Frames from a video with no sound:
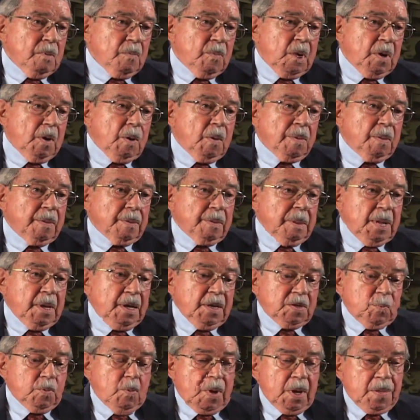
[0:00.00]
Well,
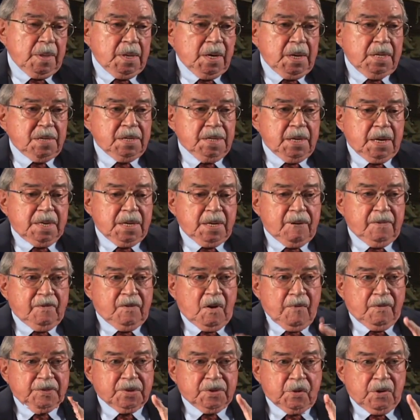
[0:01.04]
that's why the executive
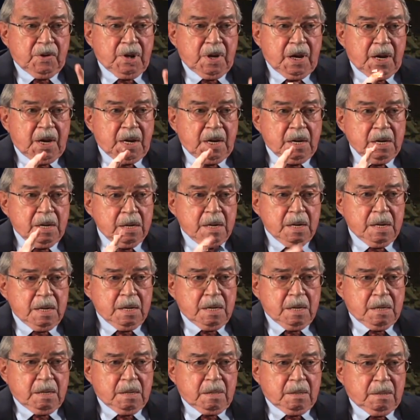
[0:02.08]
officer and I
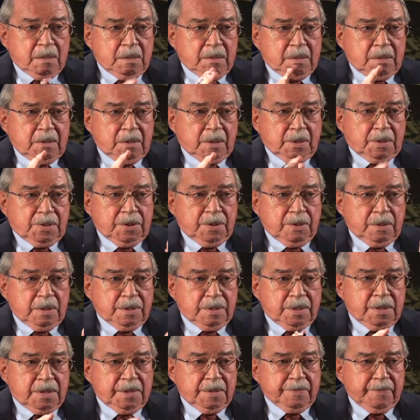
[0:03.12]
took
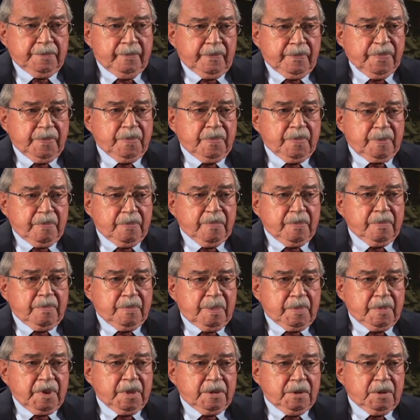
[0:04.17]
turns. Okay.
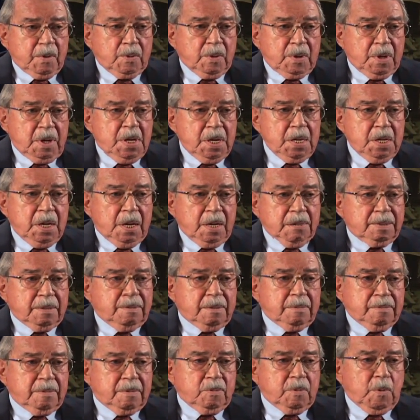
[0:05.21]
So that he got
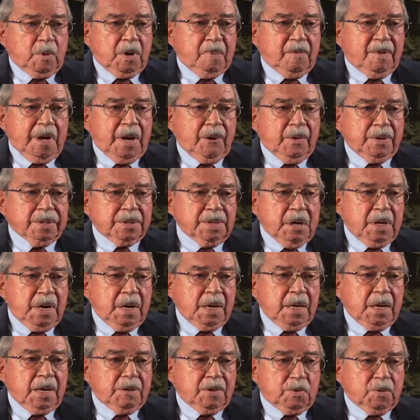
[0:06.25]
12 hours and
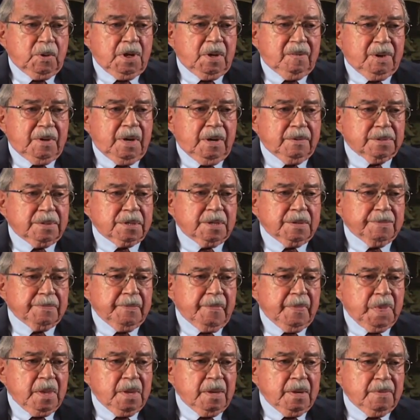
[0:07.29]
I got 12 hours
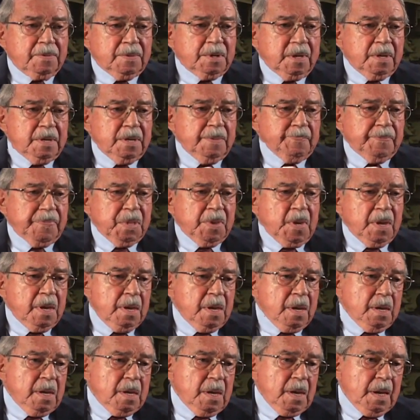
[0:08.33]
of sleep
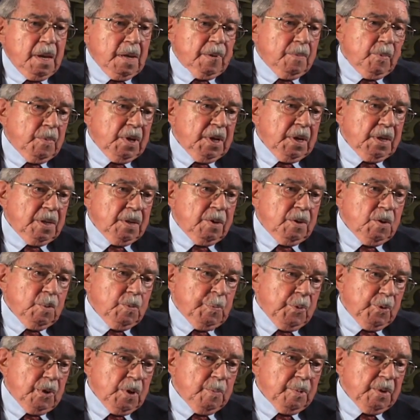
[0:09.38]
and we had to do
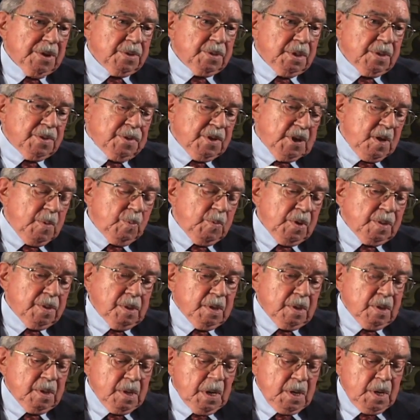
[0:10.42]
pretty much the same with
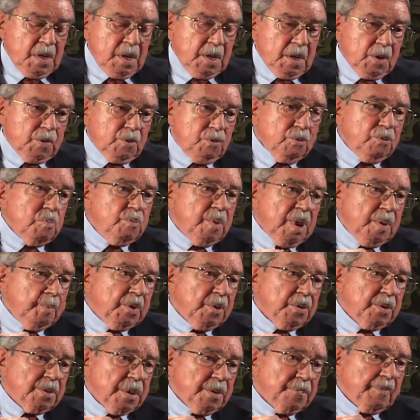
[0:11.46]
the crew
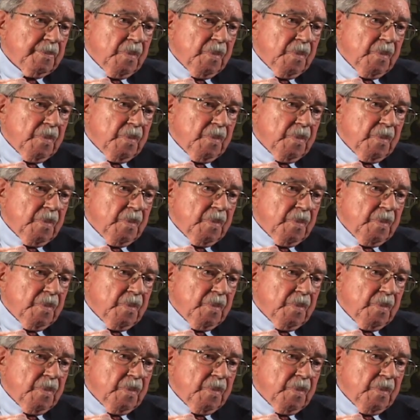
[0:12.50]
members